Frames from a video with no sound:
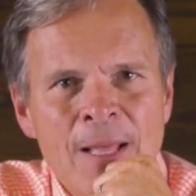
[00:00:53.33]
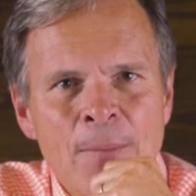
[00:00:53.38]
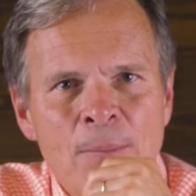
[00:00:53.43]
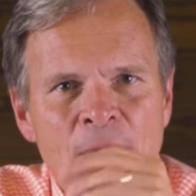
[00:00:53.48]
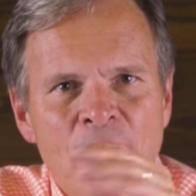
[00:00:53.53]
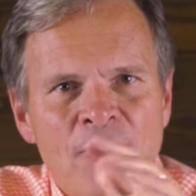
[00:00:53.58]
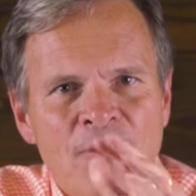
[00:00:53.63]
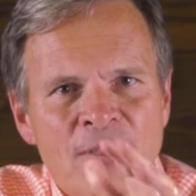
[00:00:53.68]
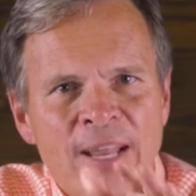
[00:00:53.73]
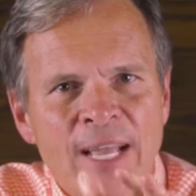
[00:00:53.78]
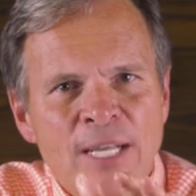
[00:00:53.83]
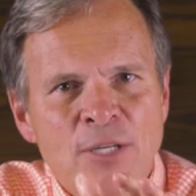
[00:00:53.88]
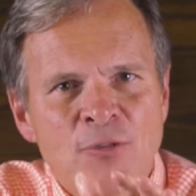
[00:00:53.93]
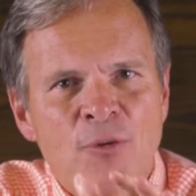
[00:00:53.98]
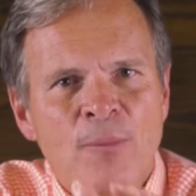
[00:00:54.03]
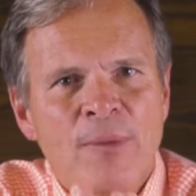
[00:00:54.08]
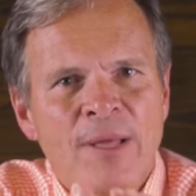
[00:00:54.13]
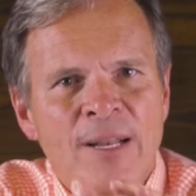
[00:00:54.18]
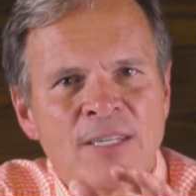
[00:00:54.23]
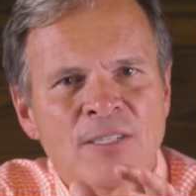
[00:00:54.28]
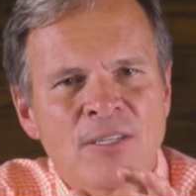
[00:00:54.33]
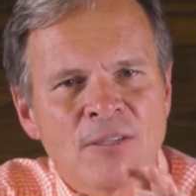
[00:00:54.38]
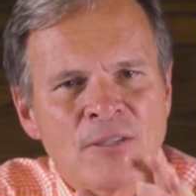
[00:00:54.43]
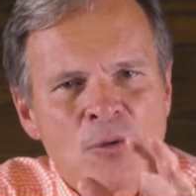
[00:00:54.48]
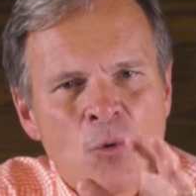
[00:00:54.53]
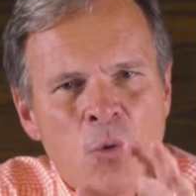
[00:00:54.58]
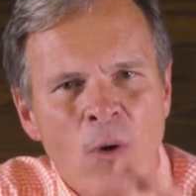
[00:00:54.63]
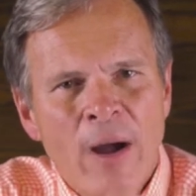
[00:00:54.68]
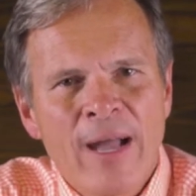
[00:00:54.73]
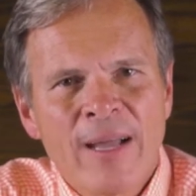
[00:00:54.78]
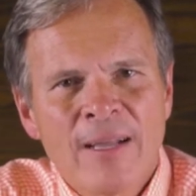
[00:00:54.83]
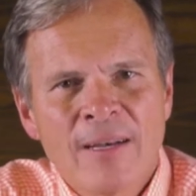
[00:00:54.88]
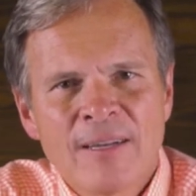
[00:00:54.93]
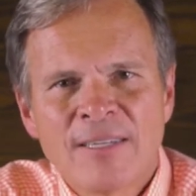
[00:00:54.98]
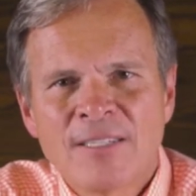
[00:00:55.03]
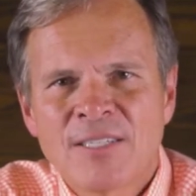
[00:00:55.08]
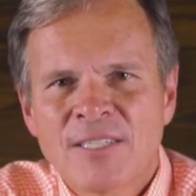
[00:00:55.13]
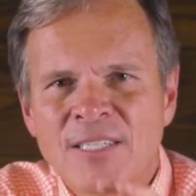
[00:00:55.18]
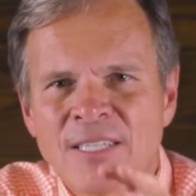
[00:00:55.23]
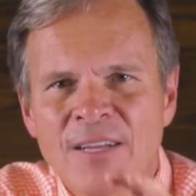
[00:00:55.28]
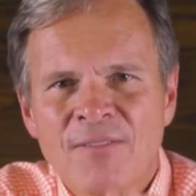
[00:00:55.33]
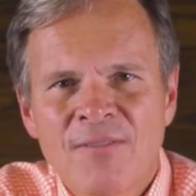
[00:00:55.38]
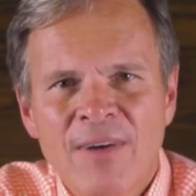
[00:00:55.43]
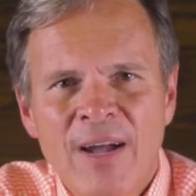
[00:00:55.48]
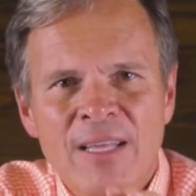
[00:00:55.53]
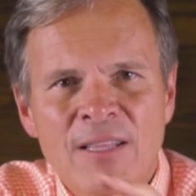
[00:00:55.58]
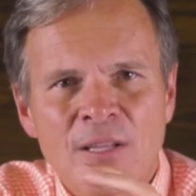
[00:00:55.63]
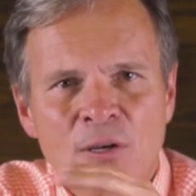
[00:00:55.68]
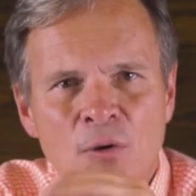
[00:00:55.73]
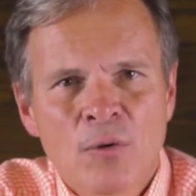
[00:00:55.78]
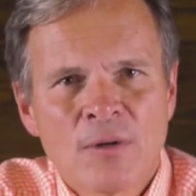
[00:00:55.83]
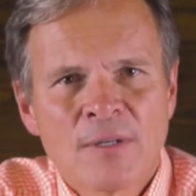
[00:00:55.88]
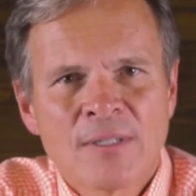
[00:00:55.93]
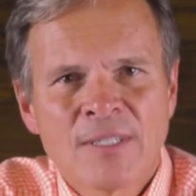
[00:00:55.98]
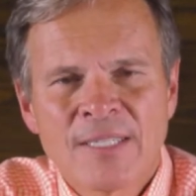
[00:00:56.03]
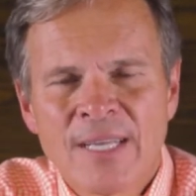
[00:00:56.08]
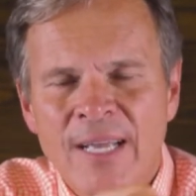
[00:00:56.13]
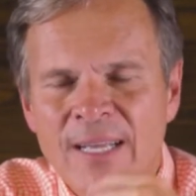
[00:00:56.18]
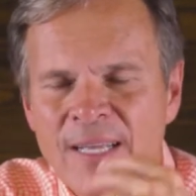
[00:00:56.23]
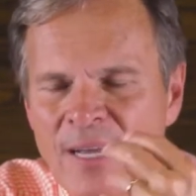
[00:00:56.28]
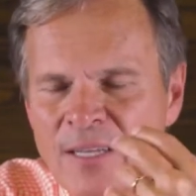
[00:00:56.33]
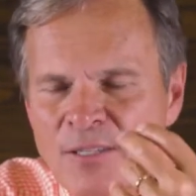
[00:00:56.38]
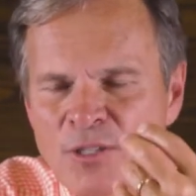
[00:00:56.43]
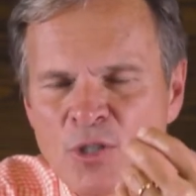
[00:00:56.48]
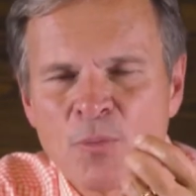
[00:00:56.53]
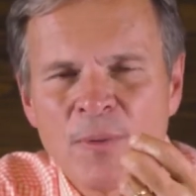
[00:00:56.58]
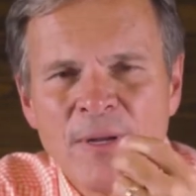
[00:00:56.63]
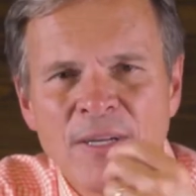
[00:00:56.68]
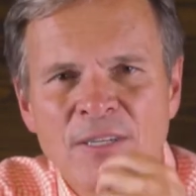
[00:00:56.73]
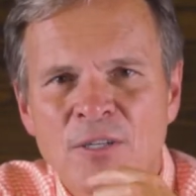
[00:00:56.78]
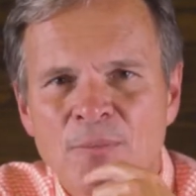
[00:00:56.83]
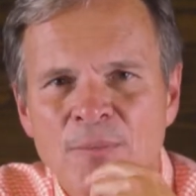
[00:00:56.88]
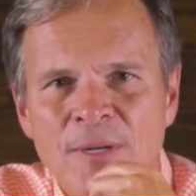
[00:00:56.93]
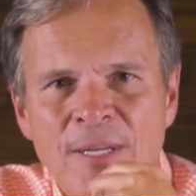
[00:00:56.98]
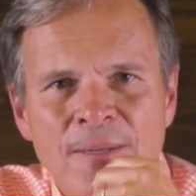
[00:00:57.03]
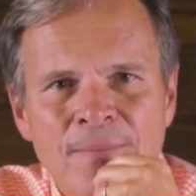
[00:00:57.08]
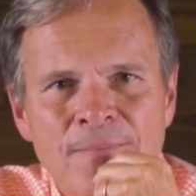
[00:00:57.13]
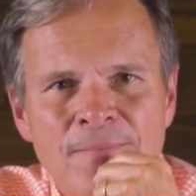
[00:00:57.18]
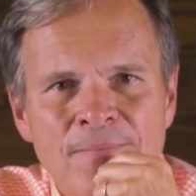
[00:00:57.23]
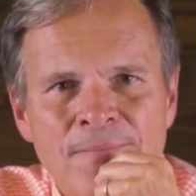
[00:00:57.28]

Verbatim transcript: But over the next few minutes, quietly just invite the Lord to say, God, speak to me.